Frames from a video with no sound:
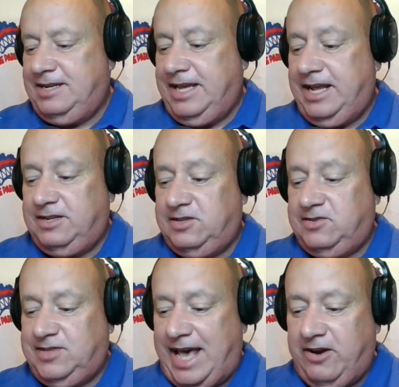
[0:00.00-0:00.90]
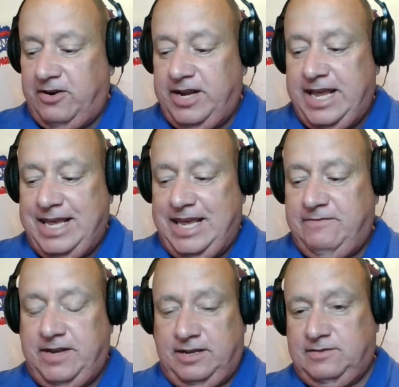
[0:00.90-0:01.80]
And again, just Saturday
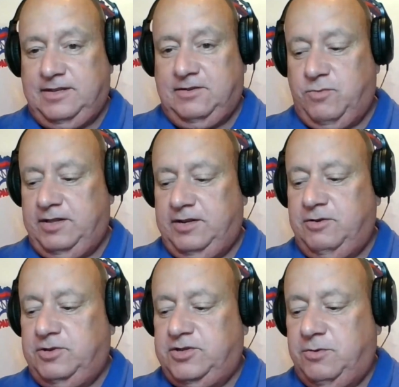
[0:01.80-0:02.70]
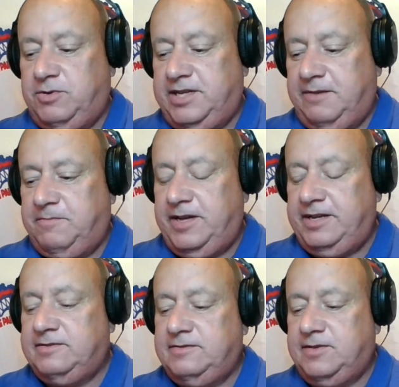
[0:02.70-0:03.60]
evenings is when the drone show will
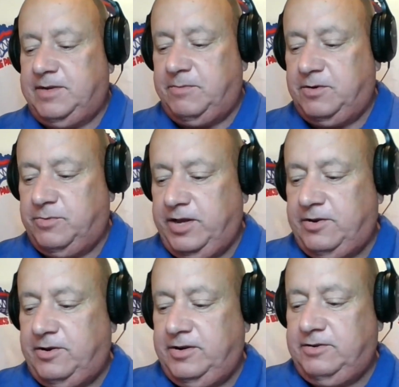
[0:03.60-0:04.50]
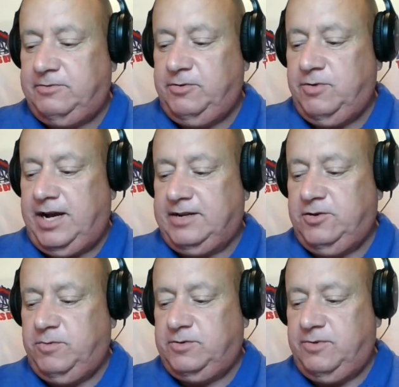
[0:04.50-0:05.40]
take place, September 23rd through
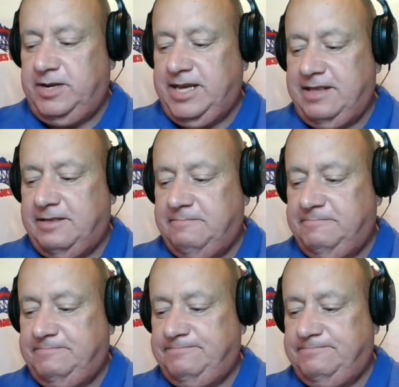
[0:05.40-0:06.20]
October 28th.